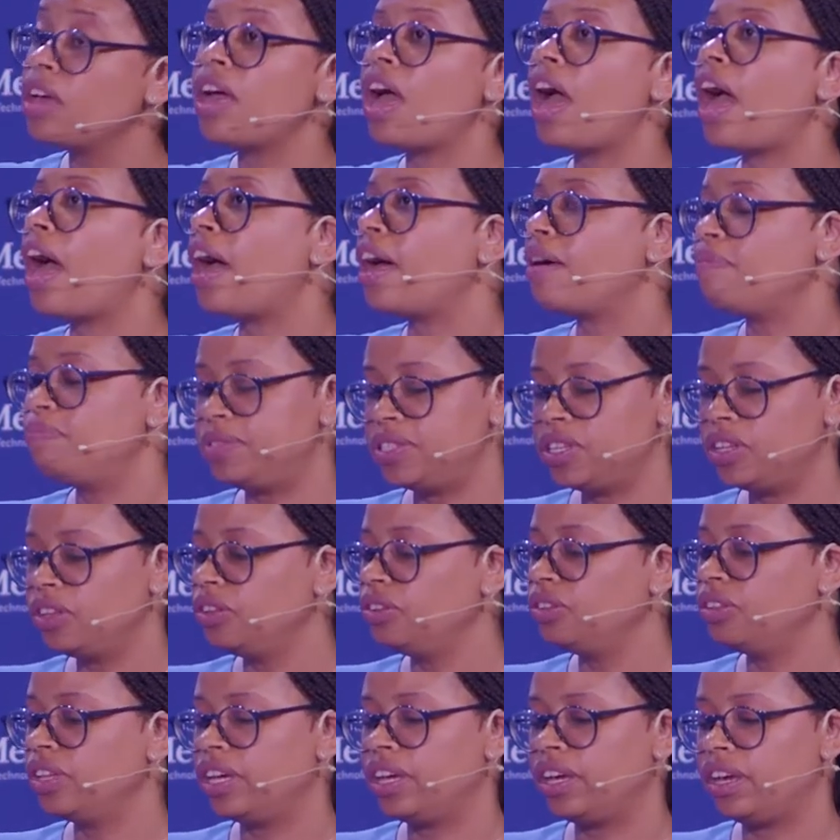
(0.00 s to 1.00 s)

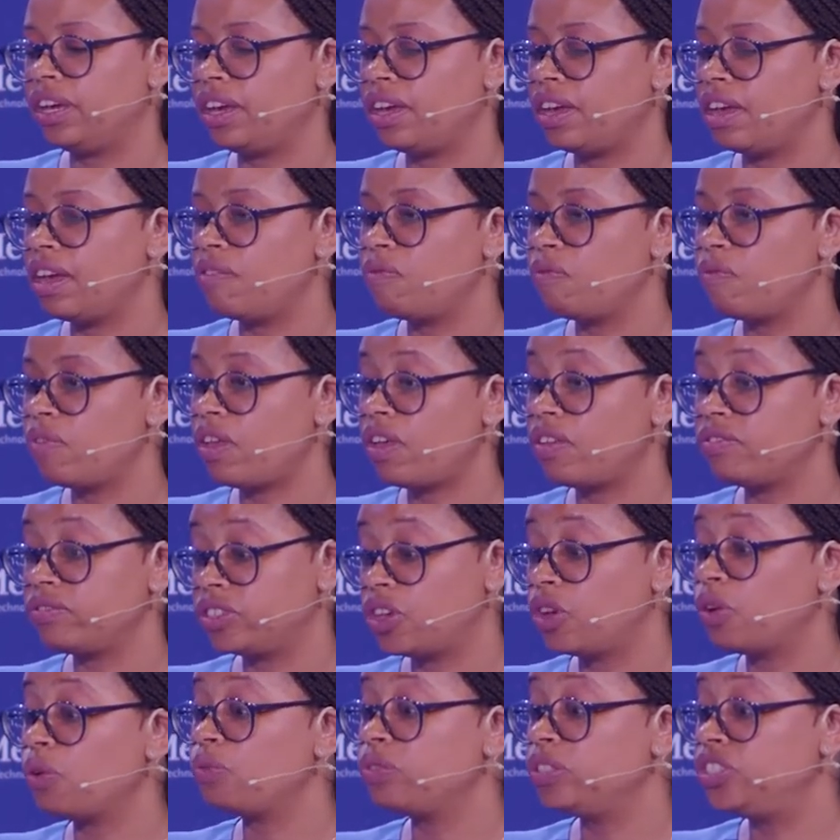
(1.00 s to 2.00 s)
Absolutely.
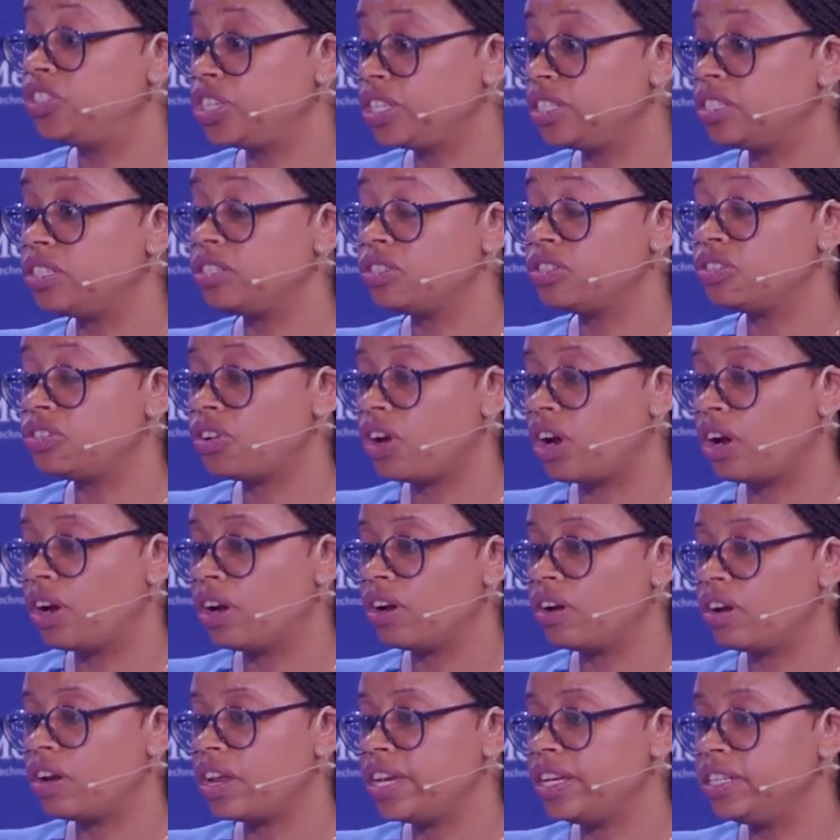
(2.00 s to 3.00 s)
So just to
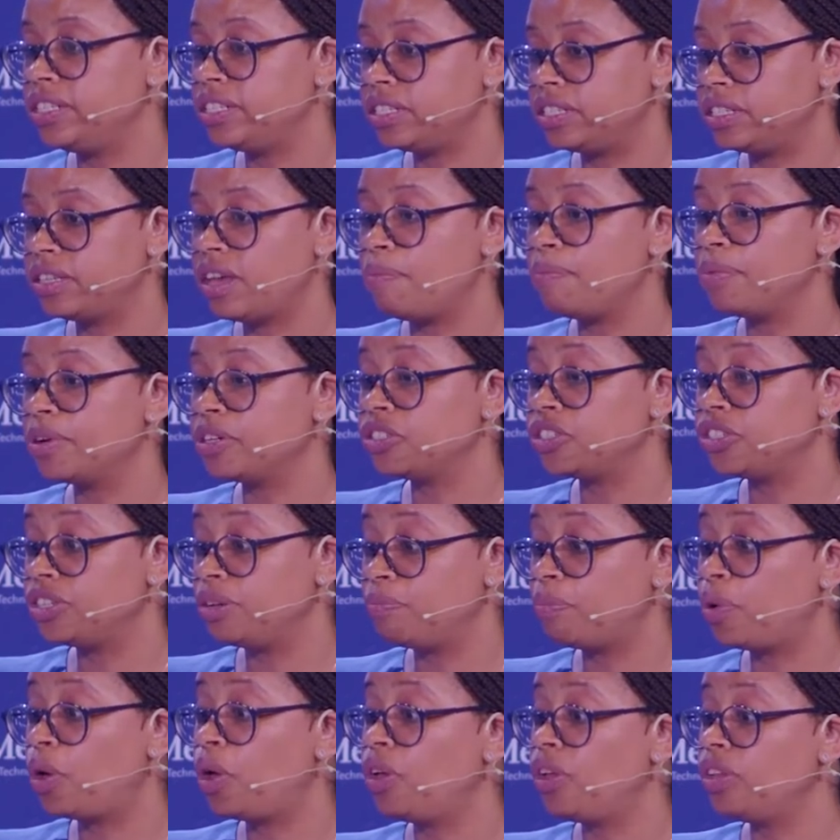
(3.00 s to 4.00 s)
start, in December she
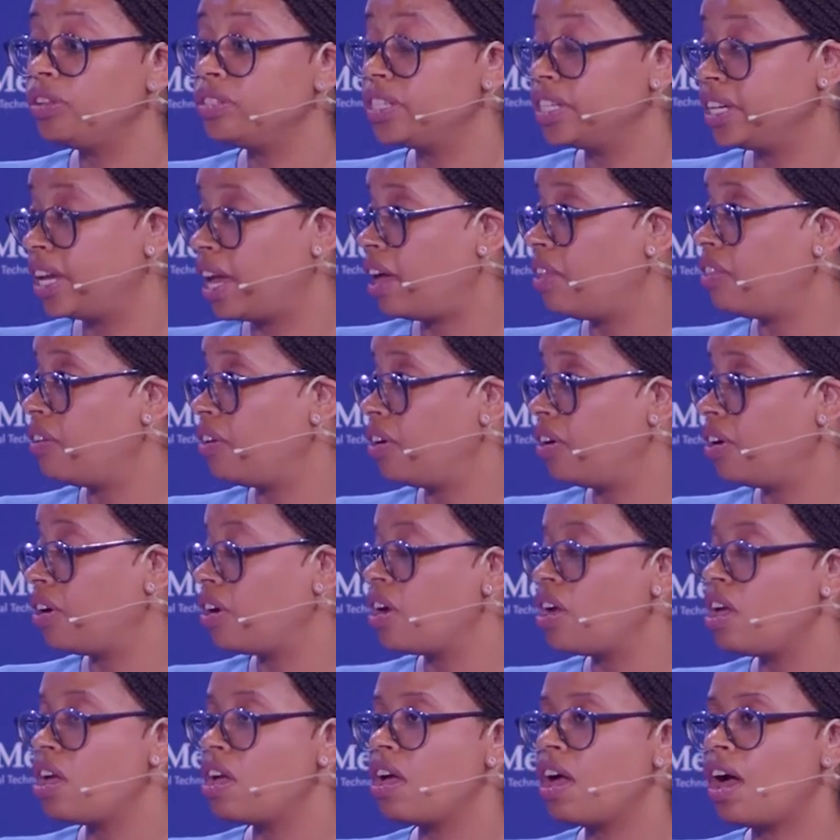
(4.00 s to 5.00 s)
pulled together
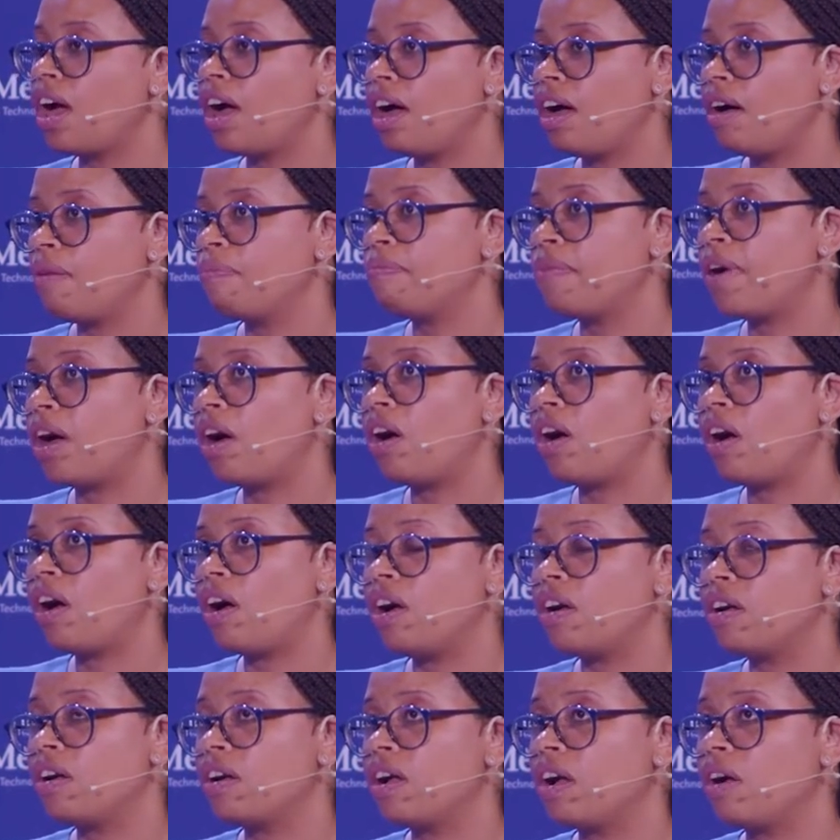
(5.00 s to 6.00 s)
um,
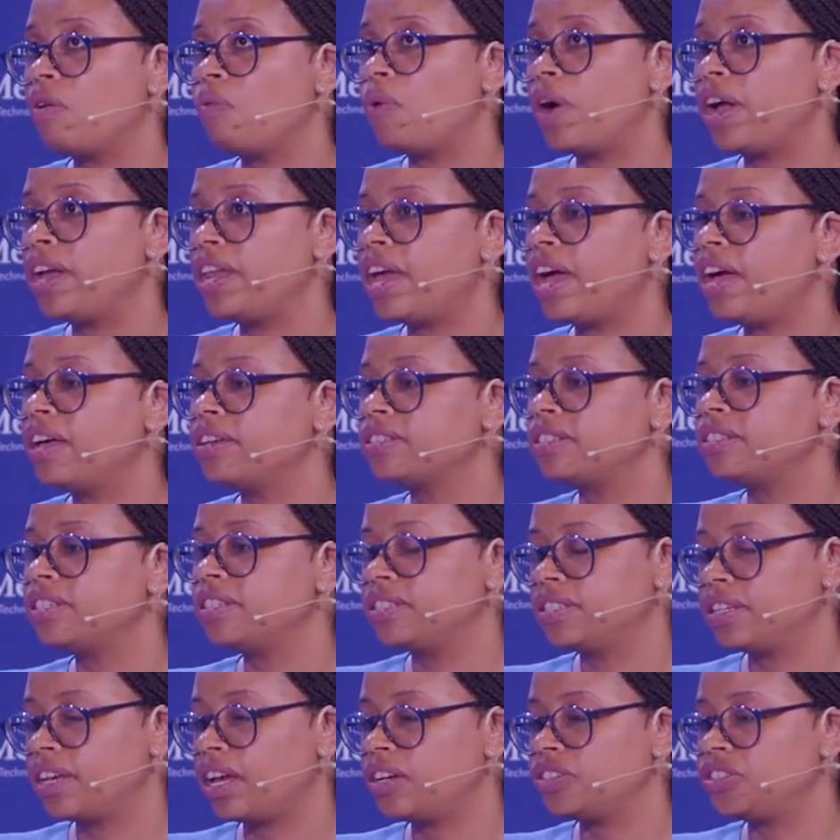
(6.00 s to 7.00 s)
a, a White House
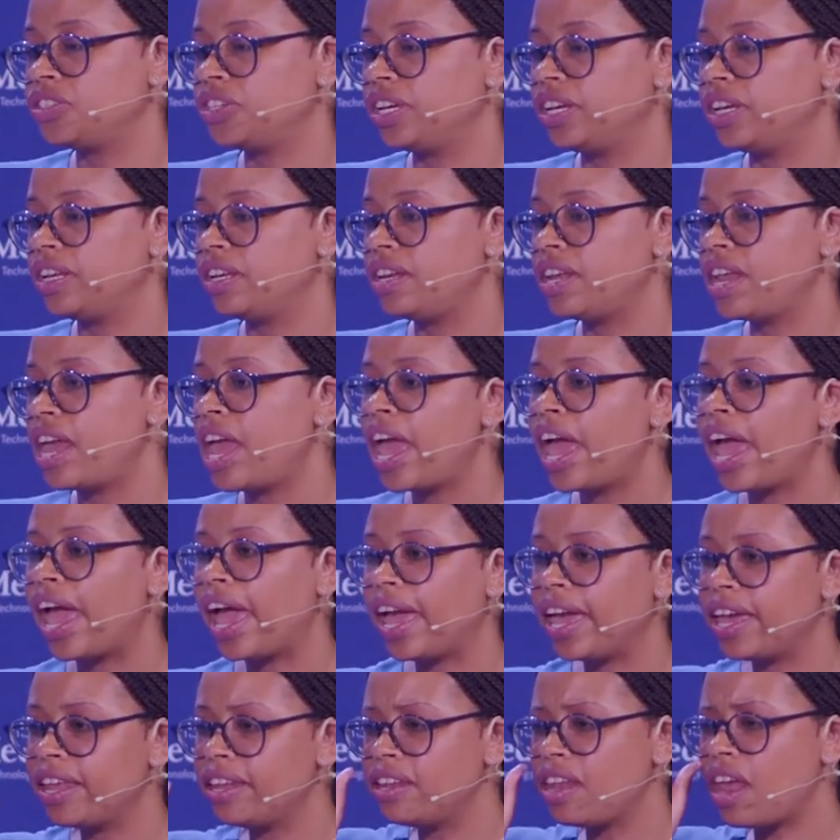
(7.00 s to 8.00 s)
discussion,
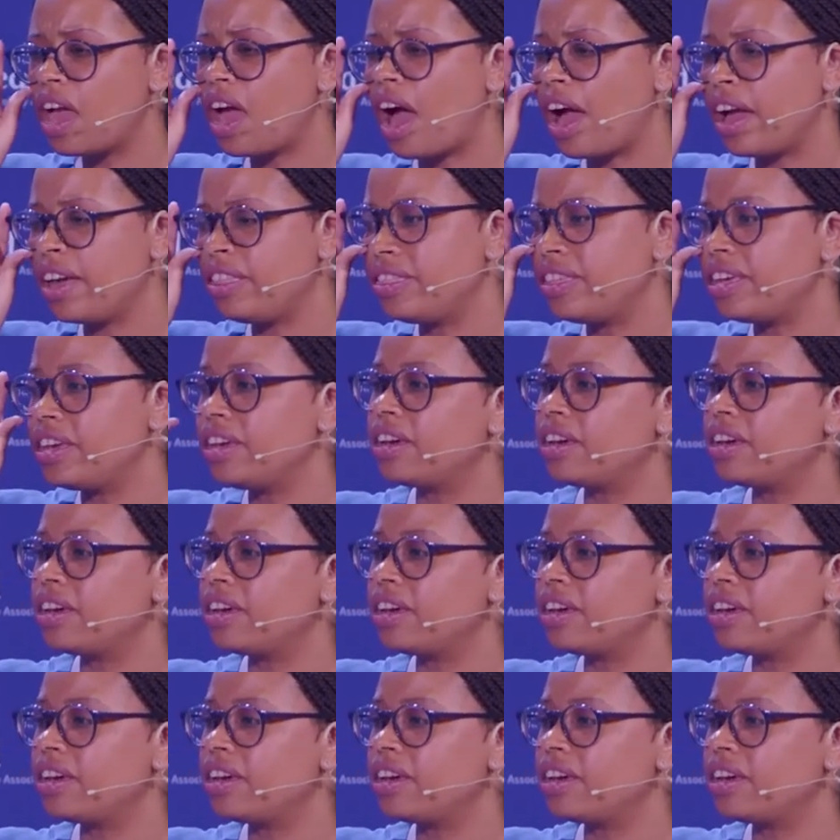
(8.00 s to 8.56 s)
and I think